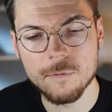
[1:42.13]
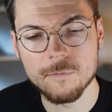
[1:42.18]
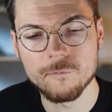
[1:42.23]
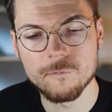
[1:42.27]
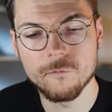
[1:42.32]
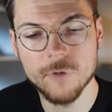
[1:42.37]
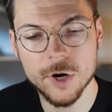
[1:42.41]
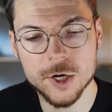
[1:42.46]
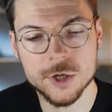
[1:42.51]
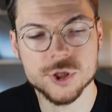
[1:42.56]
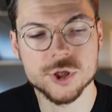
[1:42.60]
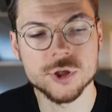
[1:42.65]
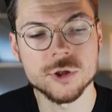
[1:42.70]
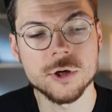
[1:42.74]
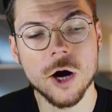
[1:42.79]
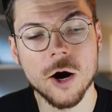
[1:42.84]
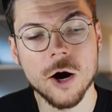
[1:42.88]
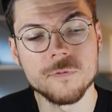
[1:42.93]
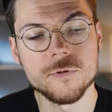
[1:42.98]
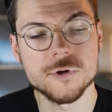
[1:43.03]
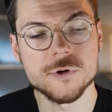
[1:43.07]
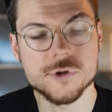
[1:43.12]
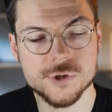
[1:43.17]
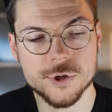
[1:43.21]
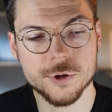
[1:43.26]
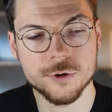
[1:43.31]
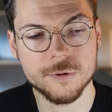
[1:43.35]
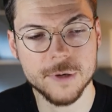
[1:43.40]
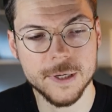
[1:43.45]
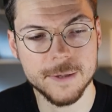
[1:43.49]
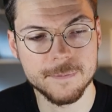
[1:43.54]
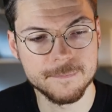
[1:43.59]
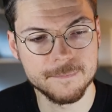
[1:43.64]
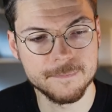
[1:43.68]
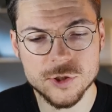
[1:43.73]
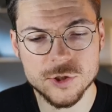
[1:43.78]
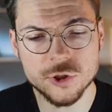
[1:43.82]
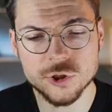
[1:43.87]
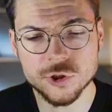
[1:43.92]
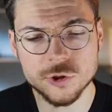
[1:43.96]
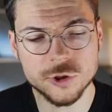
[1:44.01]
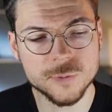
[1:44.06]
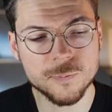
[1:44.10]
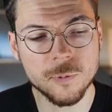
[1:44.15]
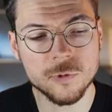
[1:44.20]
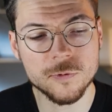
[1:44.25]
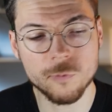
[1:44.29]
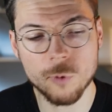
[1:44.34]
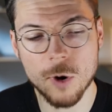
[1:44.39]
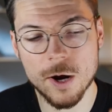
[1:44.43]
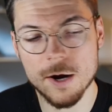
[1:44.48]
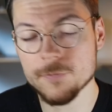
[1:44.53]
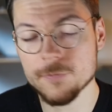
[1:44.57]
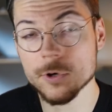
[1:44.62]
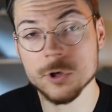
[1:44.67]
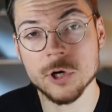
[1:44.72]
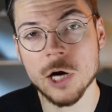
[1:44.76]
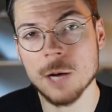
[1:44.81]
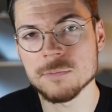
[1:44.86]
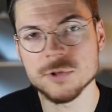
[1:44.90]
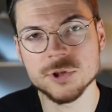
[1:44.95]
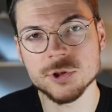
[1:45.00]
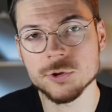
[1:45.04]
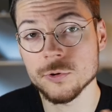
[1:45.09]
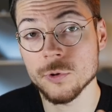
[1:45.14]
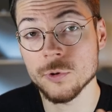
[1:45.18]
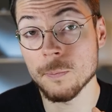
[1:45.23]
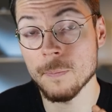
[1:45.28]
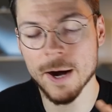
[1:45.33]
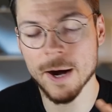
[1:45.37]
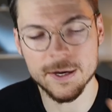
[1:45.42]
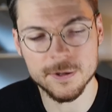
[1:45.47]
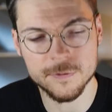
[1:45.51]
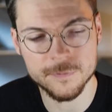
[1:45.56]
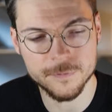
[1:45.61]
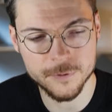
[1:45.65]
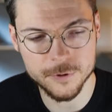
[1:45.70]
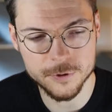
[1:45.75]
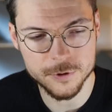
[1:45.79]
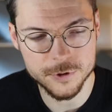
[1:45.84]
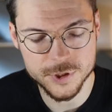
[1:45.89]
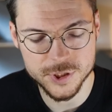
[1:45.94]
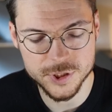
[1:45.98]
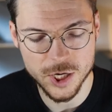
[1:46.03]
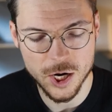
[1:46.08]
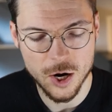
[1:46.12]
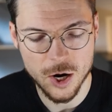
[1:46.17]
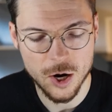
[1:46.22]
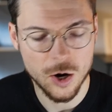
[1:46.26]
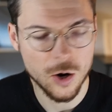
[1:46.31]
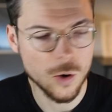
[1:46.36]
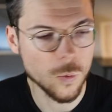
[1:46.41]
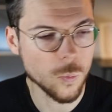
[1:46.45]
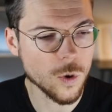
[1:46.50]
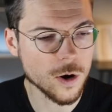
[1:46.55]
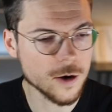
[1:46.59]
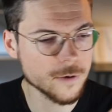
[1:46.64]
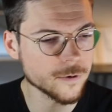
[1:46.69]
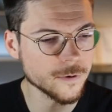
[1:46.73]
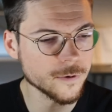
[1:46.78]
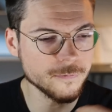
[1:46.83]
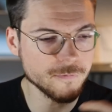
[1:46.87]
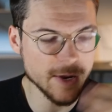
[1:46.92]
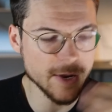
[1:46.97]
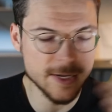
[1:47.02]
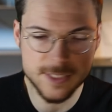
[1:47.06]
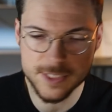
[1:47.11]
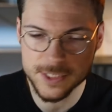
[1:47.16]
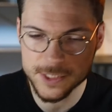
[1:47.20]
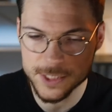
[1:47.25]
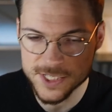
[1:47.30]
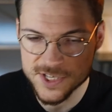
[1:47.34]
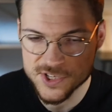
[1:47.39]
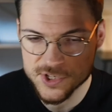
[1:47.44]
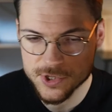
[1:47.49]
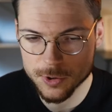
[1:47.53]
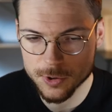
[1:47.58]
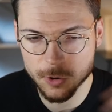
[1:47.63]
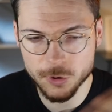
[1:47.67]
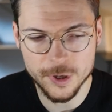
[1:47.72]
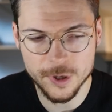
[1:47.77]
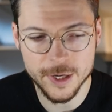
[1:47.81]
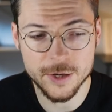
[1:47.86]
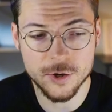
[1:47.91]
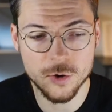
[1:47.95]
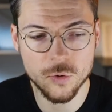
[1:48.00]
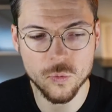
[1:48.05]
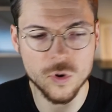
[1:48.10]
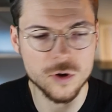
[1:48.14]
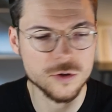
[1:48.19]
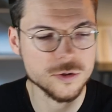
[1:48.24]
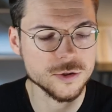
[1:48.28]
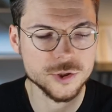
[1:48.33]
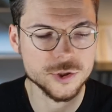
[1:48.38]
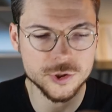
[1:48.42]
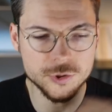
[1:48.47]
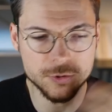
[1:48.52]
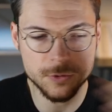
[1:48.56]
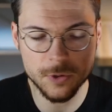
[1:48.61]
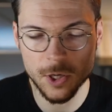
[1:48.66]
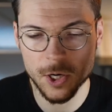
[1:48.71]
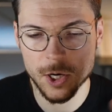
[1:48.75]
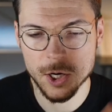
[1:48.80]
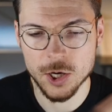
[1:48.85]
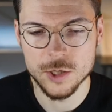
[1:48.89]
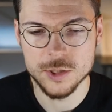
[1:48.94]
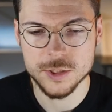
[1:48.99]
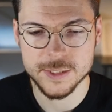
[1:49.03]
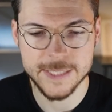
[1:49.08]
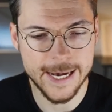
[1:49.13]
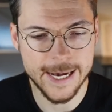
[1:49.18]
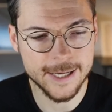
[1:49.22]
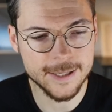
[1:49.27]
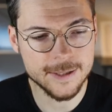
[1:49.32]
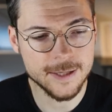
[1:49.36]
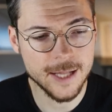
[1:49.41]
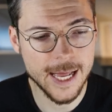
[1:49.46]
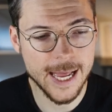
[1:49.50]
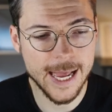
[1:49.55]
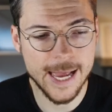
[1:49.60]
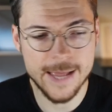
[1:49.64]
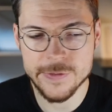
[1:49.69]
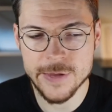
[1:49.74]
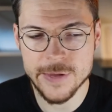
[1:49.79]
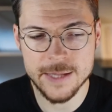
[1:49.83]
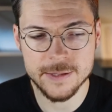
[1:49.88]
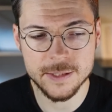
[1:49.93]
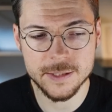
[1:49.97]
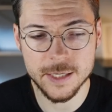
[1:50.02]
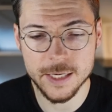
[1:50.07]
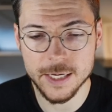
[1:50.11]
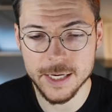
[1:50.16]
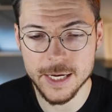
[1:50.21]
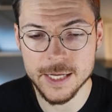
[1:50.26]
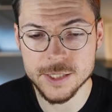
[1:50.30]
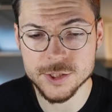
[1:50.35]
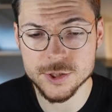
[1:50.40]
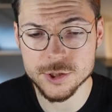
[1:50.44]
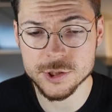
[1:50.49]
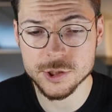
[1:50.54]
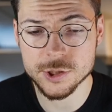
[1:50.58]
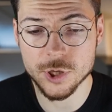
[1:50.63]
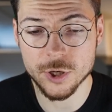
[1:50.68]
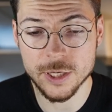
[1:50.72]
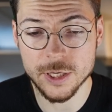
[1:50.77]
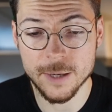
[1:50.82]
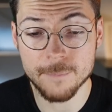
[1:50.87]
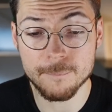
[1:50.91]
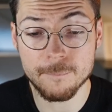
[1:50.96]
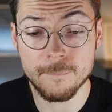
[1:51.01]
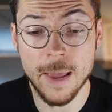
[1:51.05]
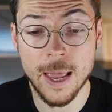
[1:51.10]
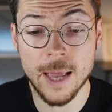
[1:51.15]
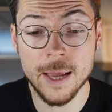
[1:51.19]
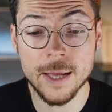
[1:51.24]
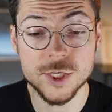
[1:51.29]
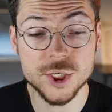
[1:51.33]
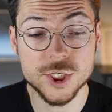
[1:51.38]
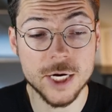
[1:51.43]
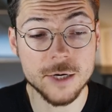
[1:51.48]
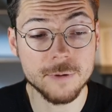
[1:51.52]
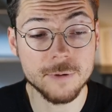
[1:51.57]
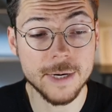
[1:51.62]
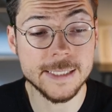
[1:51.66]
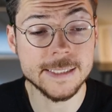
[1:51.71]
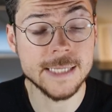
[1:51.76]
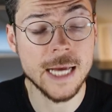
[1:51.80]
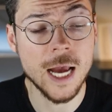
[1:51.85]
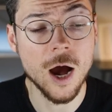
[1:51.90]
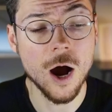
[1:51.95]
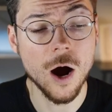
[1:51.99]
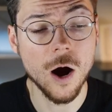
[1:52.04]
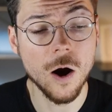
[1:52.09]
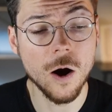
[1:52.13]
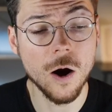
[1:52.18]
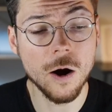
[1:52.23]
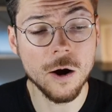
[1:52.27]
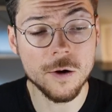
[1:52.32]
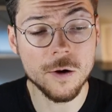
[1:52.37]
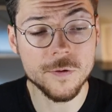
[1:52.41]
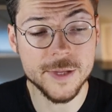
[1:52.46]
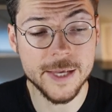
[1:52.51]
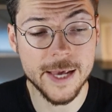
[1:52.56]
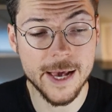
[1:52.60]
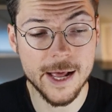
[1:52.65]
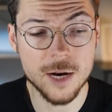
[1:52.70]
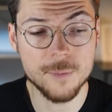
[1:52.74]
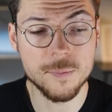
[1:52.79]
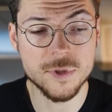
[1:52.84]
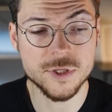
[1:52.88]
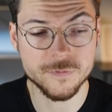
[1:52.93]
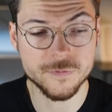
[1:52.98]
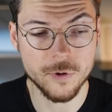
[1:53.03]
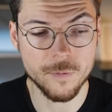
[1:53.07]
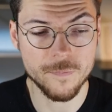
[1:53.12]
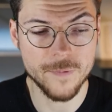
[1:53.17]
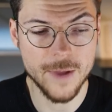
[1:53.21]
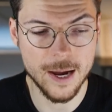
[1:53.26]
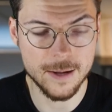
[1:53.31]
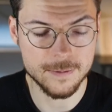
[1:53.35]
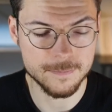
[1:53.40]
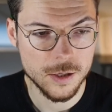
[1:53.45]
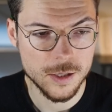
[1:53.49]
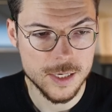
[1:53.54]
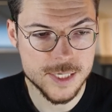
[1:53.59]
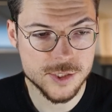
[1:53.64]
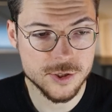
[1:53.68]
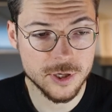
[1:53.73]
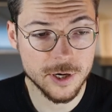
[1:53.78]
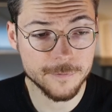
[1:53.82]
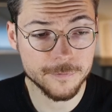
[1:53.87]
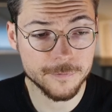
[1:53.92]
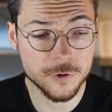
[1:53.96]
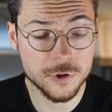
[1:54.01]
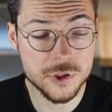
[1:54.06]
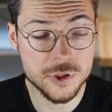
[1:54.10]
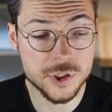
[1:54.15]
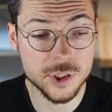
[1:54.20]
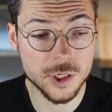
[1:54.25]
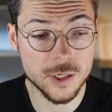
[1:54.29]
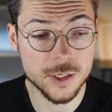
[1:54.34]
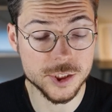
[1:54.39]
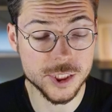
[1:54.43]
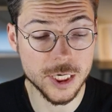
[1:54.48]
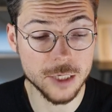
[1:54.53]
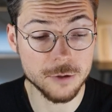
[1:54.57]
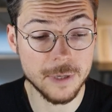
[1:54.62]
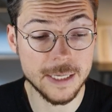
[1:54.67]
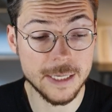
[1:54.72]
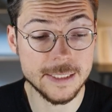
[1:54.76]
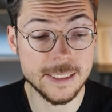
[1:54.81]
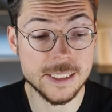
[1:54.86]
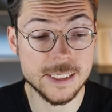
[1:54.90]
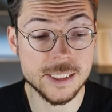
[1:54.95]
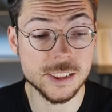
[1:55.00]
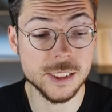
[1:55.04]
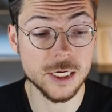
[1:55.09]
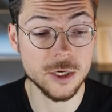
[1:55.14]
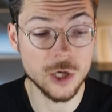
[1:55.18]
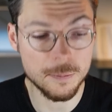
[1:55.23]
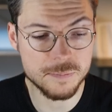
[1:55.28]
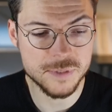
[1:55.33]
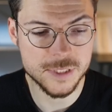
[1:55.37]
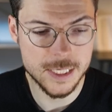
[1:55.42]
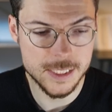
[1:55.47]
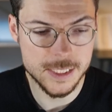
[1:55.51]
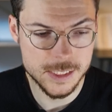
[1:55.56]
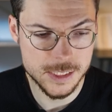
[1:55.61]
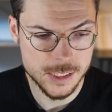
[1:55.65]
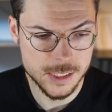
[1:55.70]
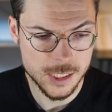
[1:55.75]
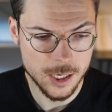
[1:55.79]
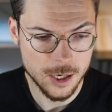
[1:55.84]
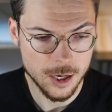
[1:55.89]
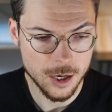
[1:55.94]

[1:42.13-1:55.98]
version of your story. So just put whatever comes to your mind first, whatever fancy story you want to tell, and then it's just gonna generate all the elements from that. It's gonna first generate this synopsis